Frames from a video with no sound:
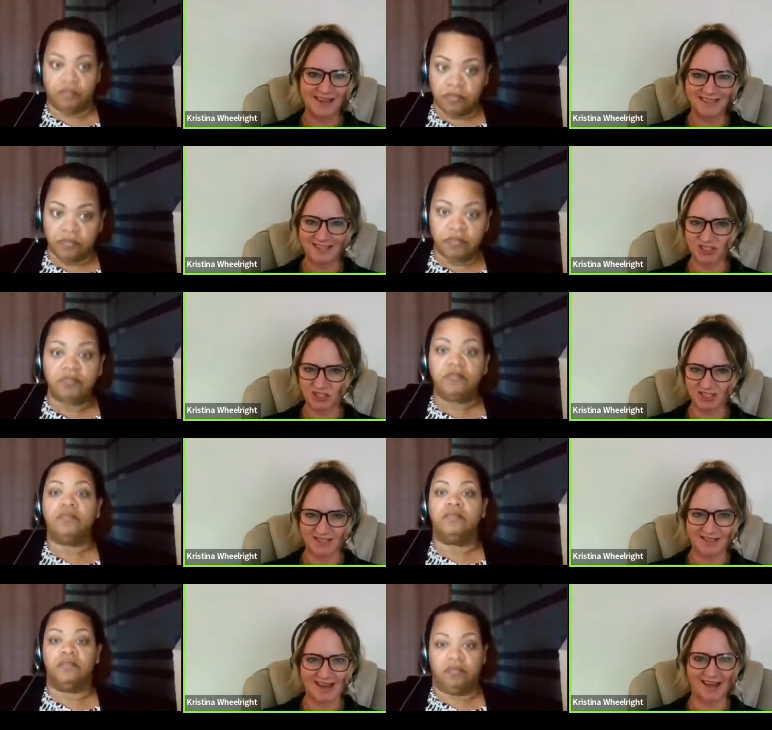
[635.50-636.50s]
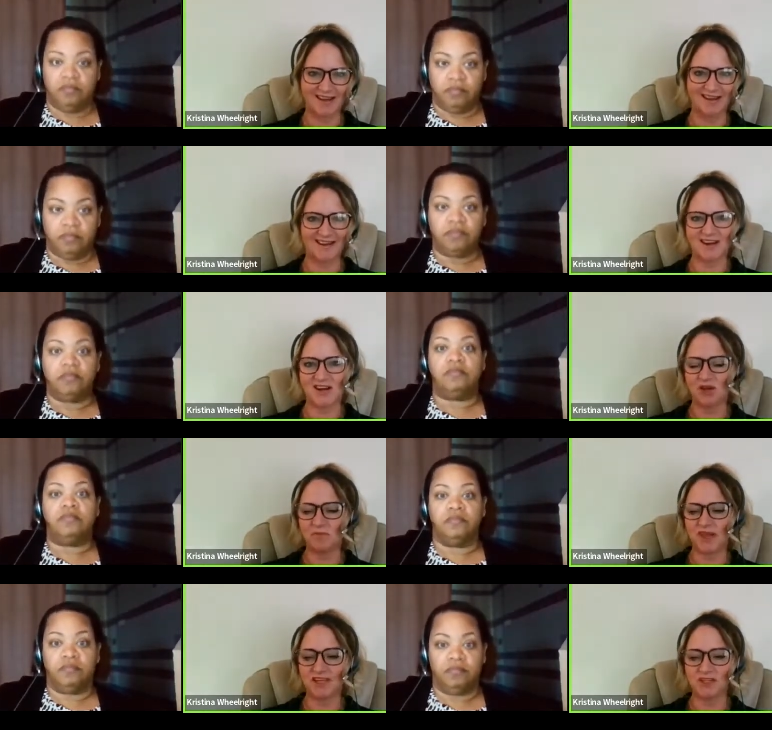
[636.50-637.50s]
Speaker 1: pay attention to that
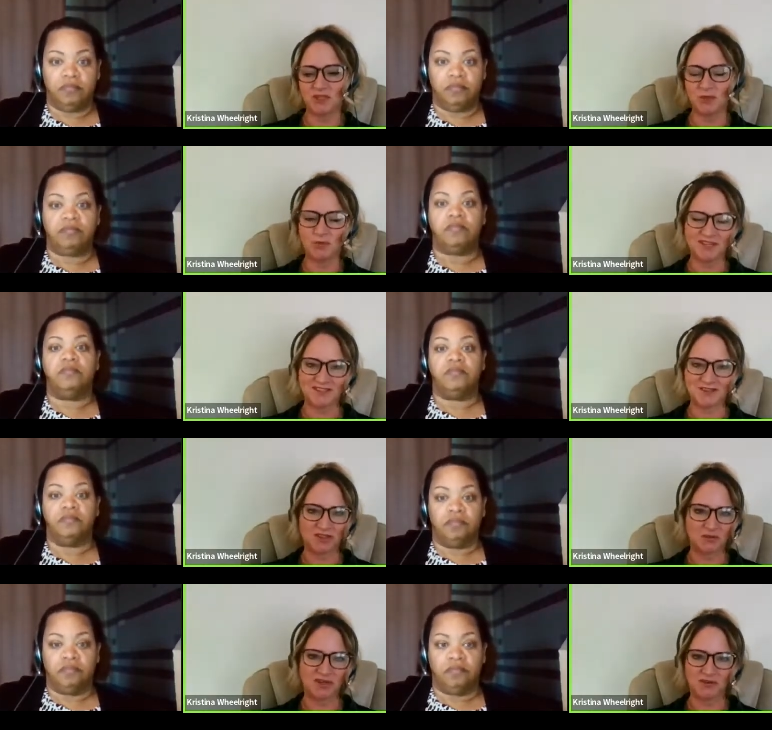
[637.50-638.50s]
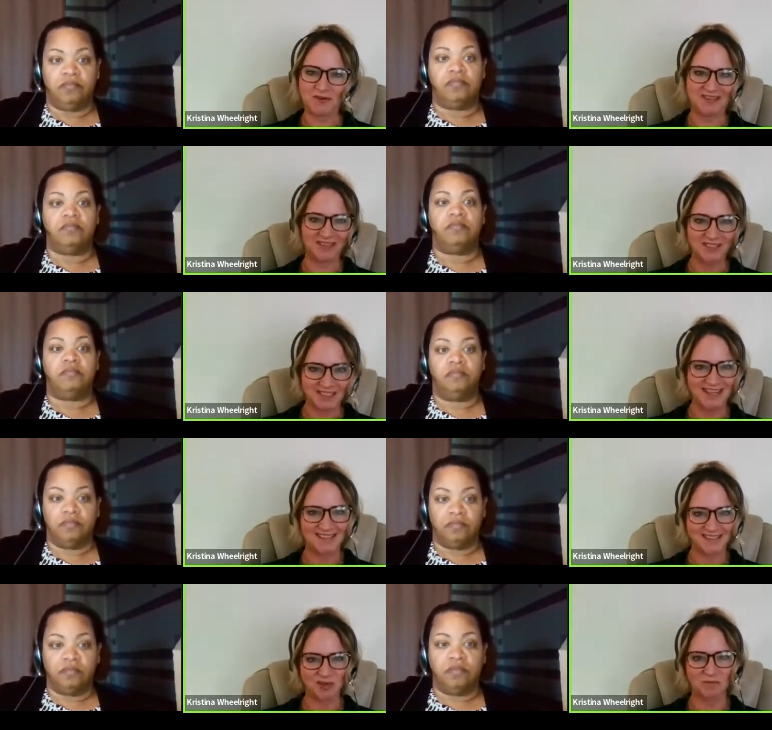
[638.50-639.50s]
um, and do research when you don't
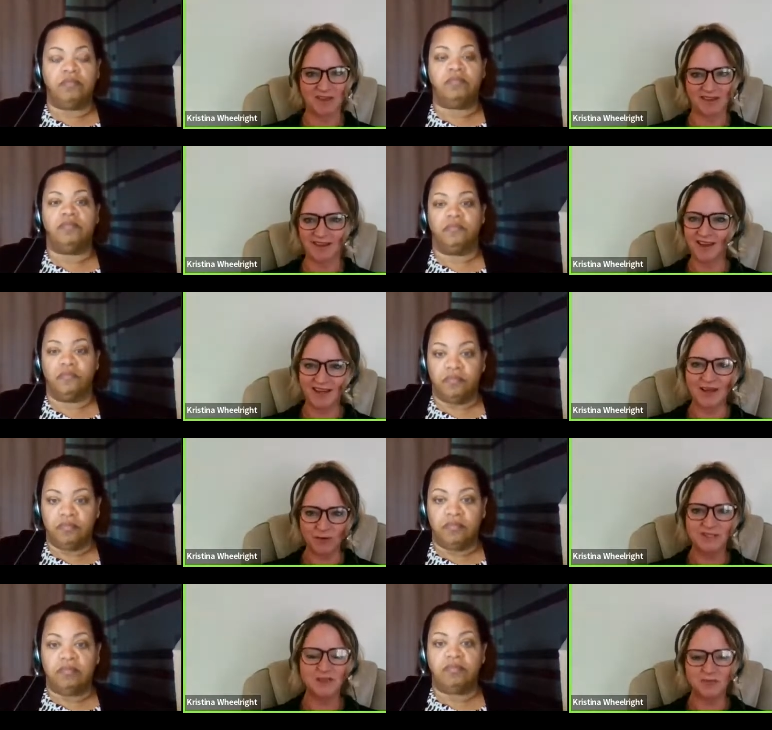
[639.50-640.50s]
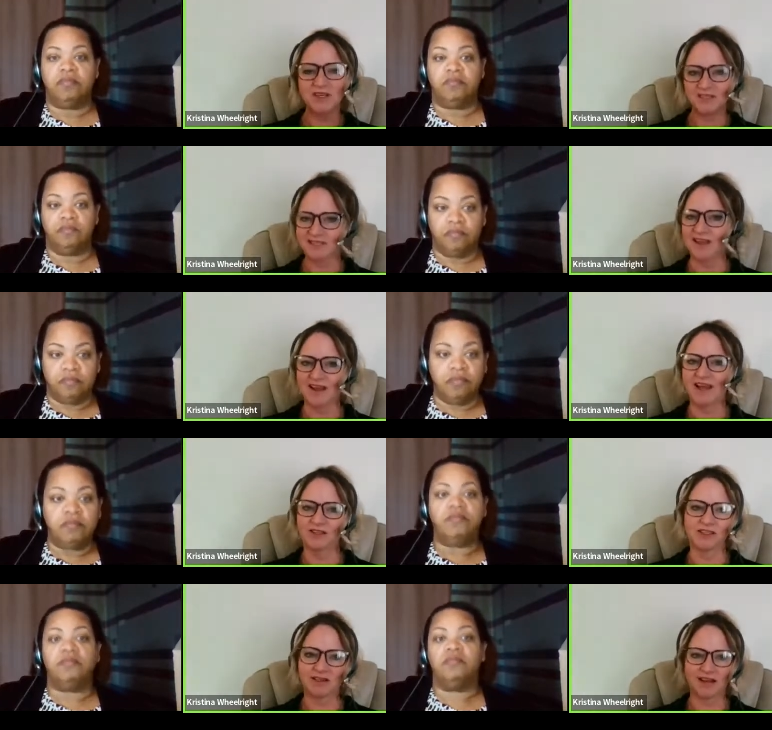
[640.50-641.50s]
understand something. That was the biggest thing I
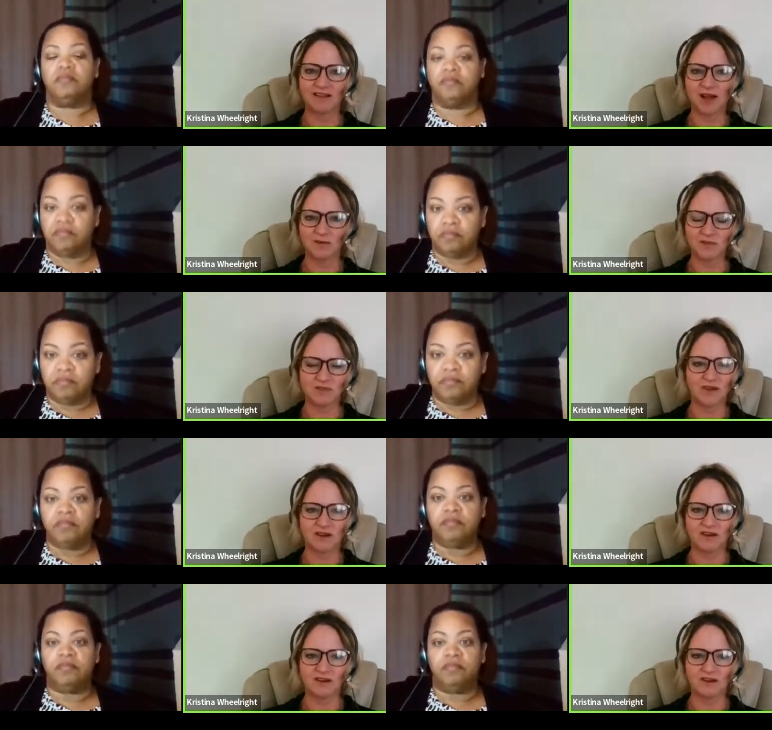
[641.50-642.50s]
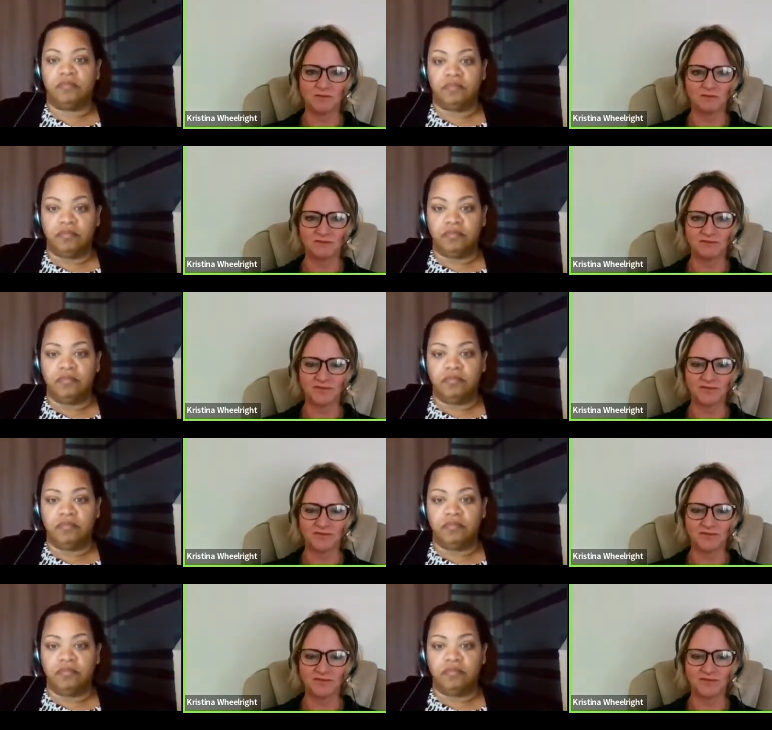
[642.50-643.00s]
learned. I, I was very um,